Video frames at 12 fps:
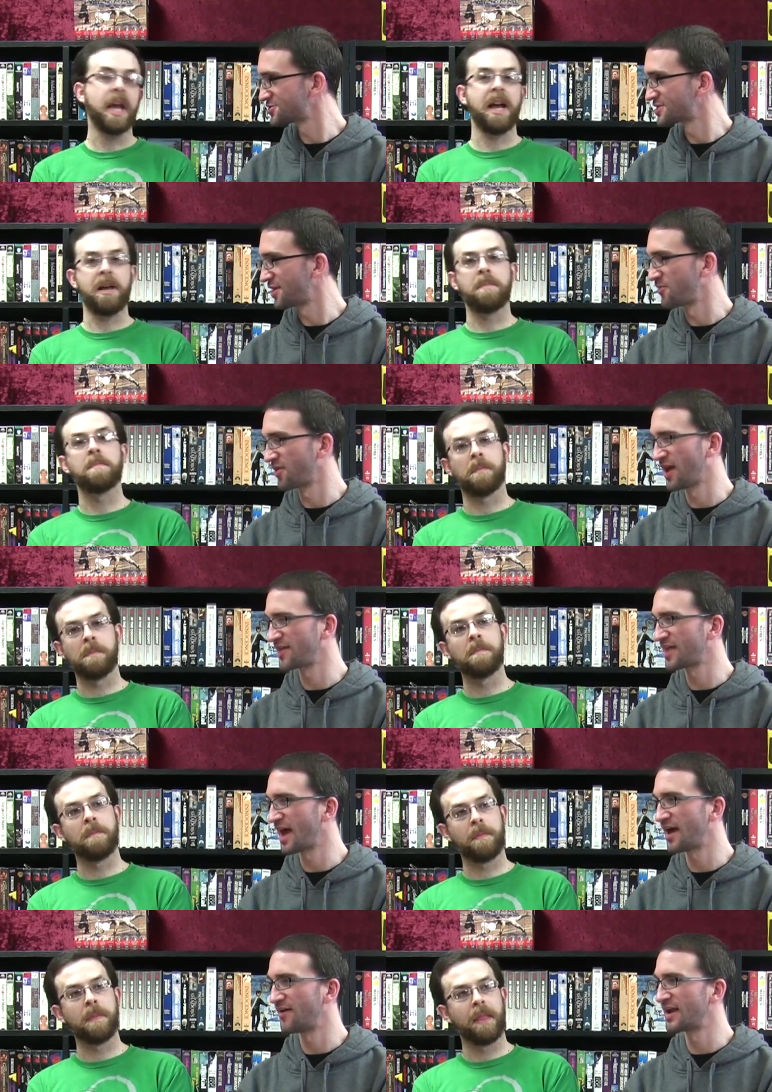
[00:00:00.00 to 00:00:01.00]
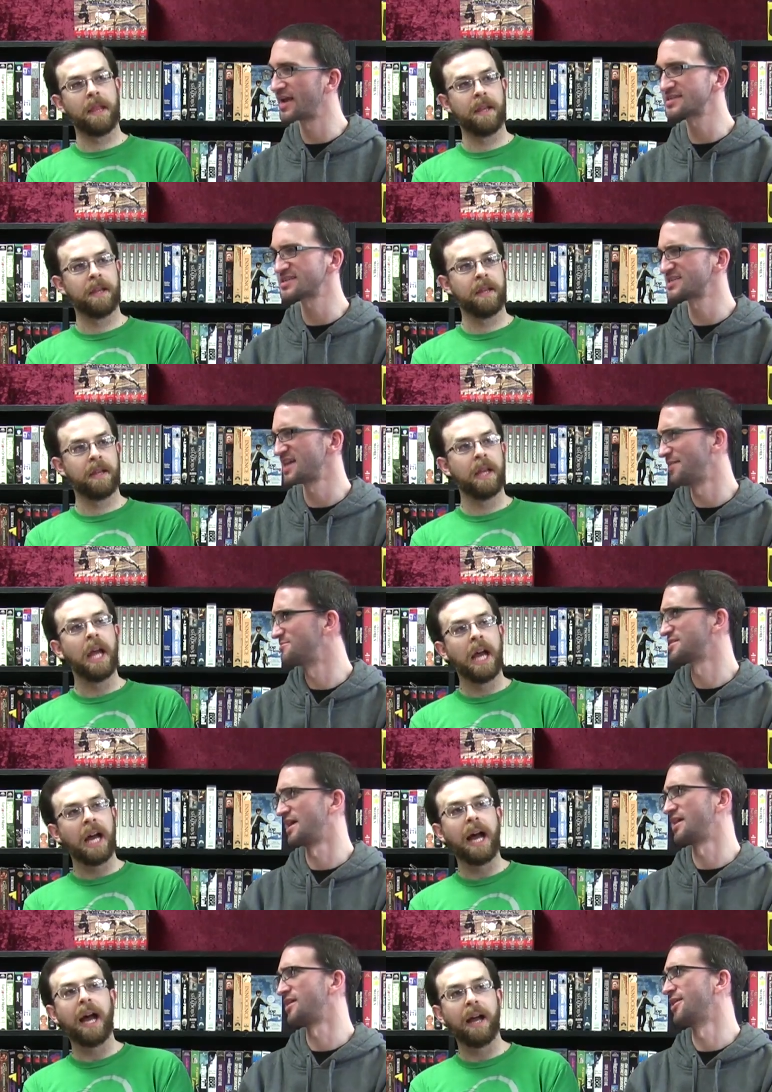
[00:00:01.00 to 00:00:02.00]
Speaker 1: or yeah. something like
Speaker 2: that. Like it's the same as
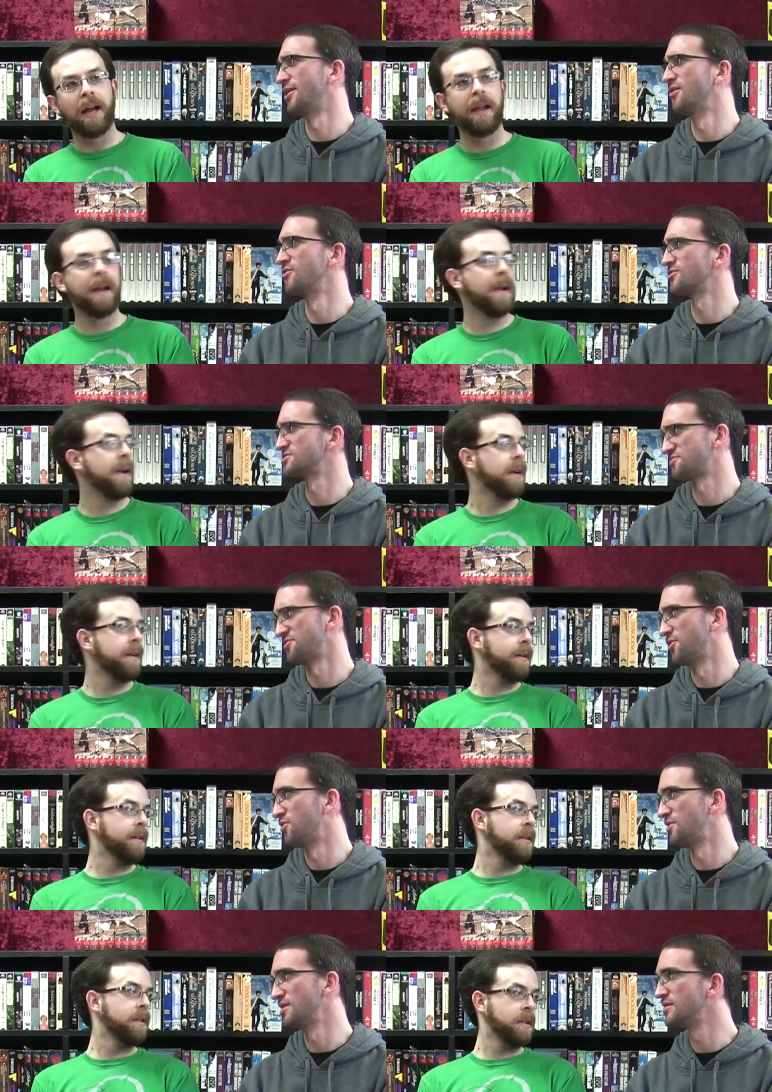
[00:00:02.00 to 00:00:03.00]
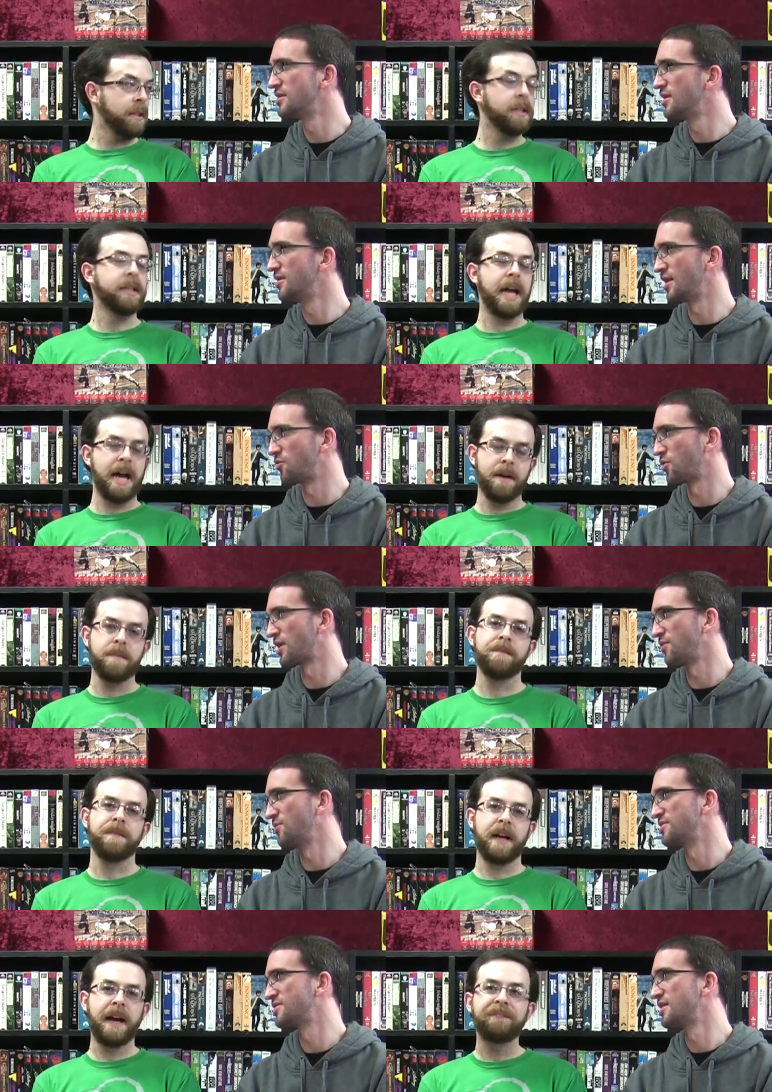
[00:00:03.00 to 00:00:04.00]
like you know Christopher Nolan. Yeah, like working
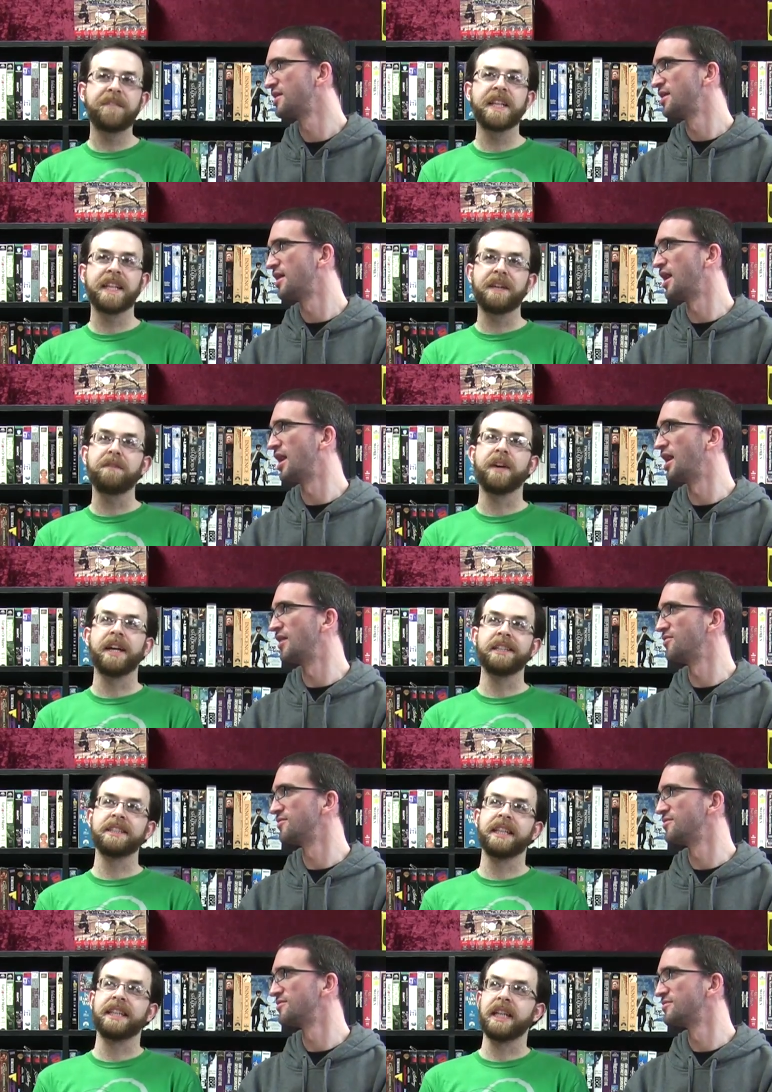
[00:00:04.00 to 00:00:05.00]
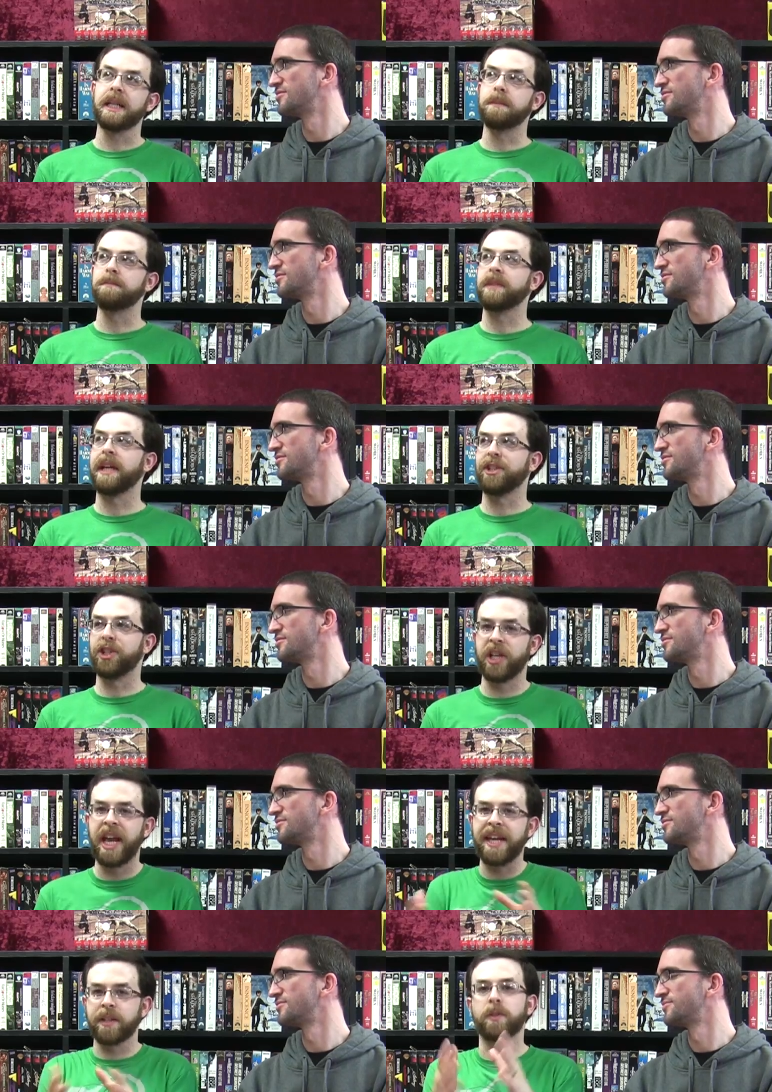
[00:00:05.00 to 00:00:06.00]
with. I feel like he uh, finds like um a
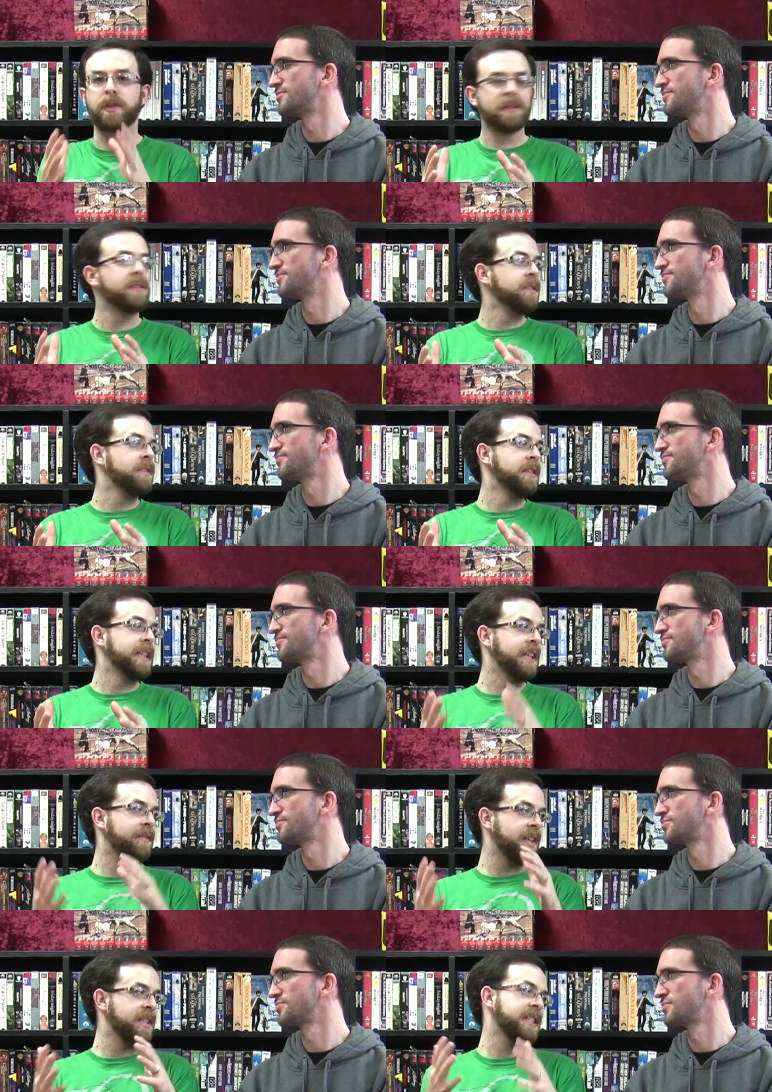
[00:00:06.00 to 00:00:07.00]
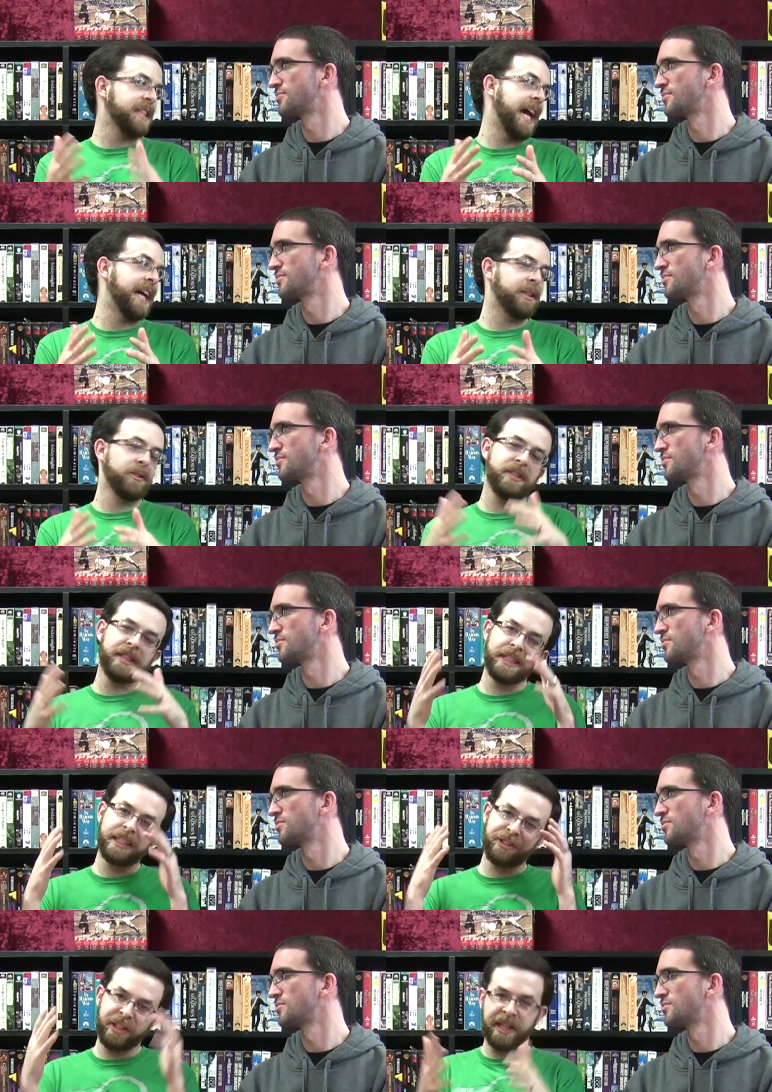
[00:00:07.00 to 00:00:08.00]
channel. Like he finds these actors that he
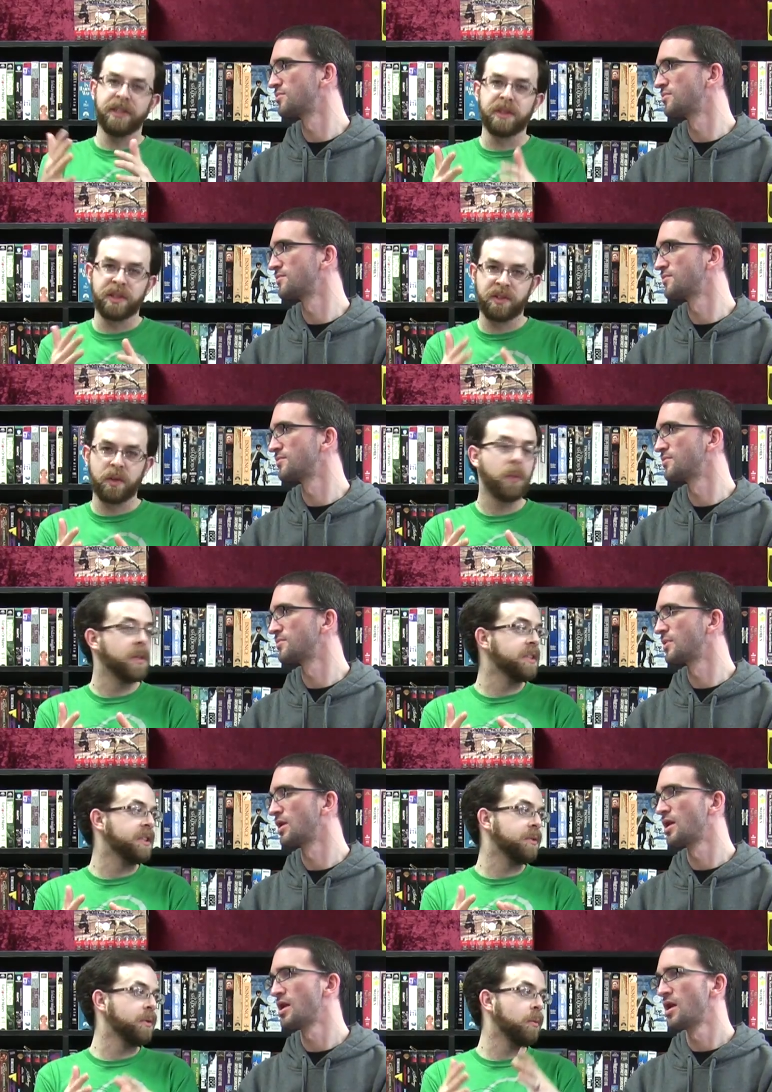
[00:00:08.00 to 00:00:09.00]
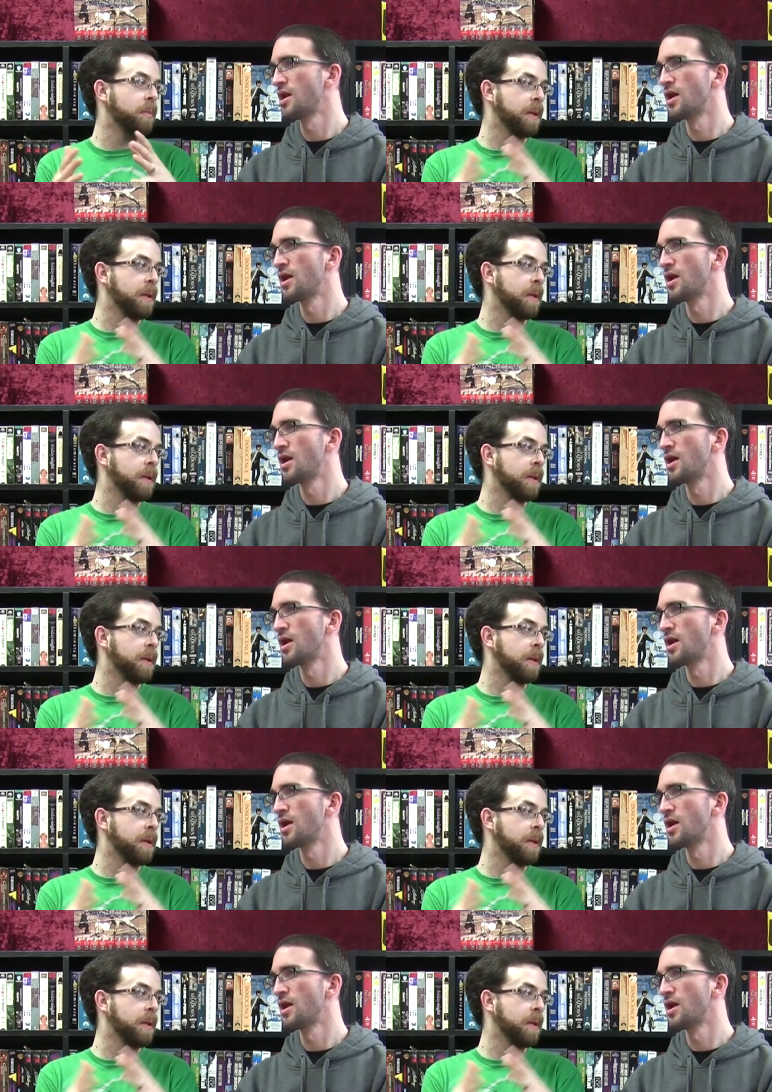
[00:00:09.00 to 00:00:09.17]
can channel his stories through, or